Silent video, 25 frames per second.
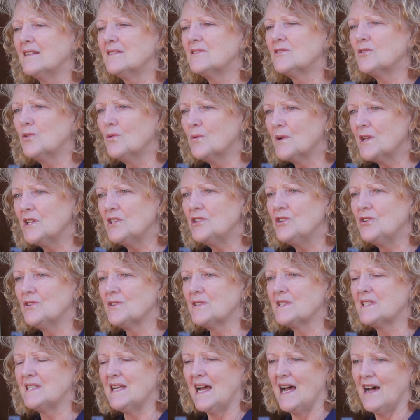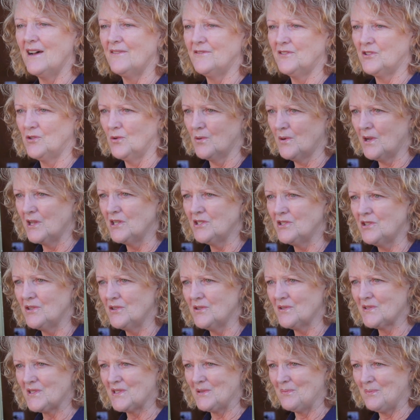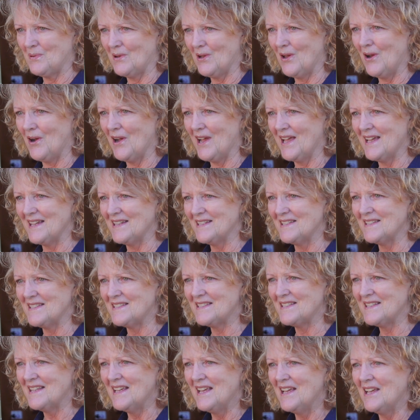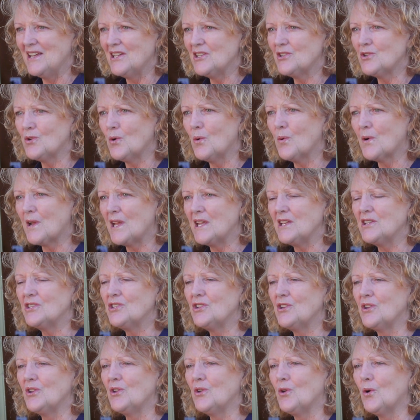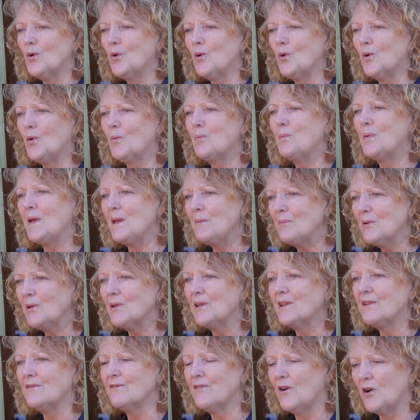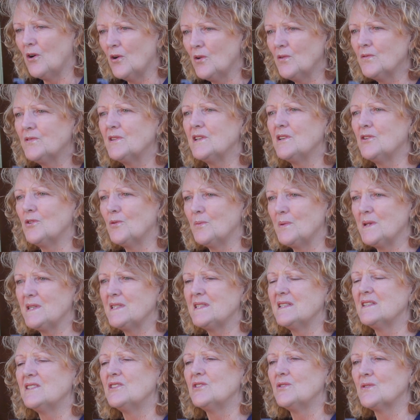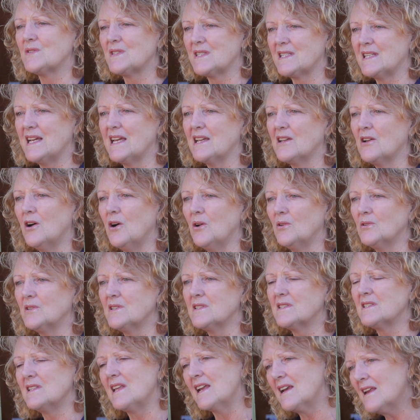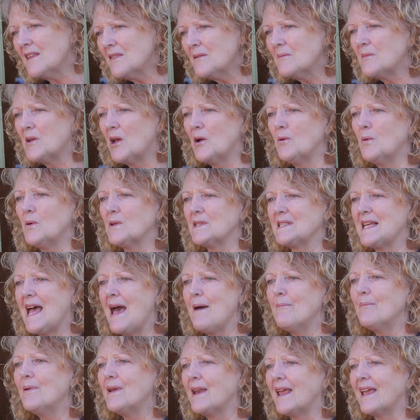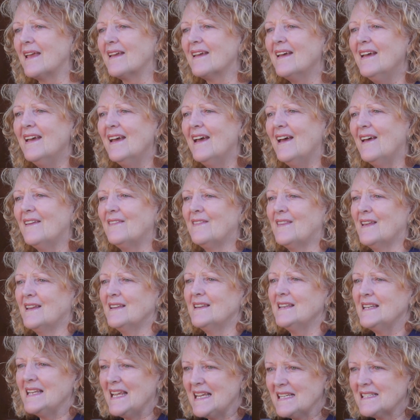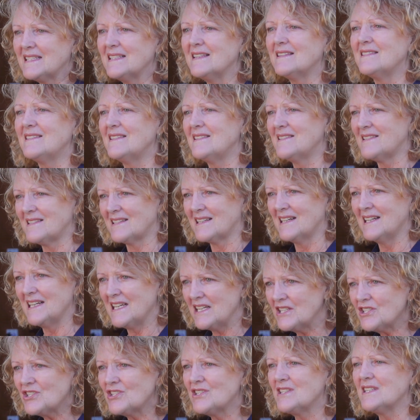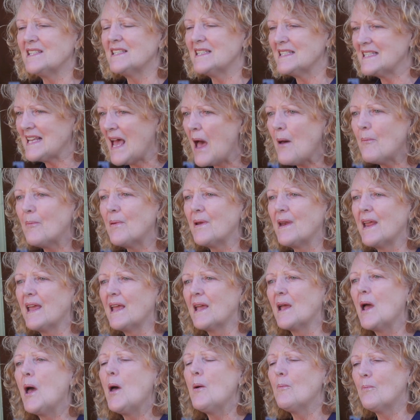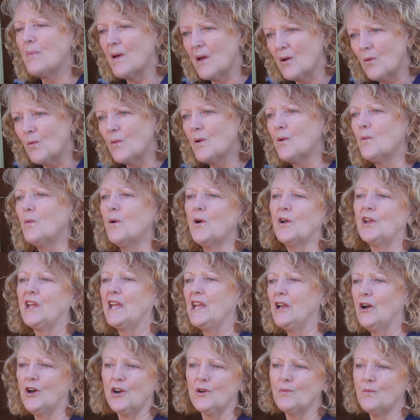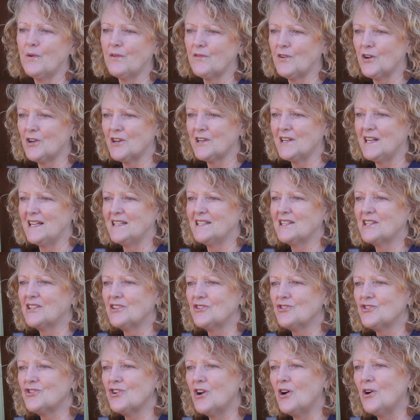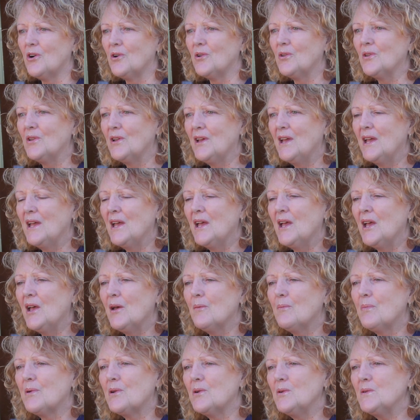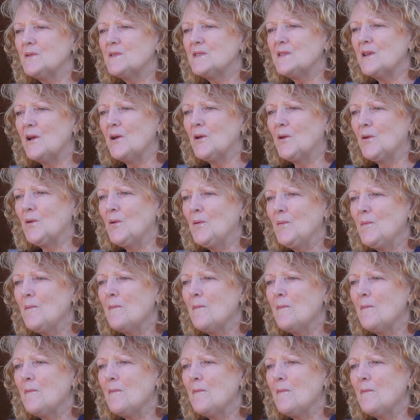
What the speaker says: Talking to your staff, talking to your suppliers, talking to your people involved in your business, your stakeholders, letting them know what's happening. That yes, this is a glitch, this is happening, but we're working on it, we've got it under control. But also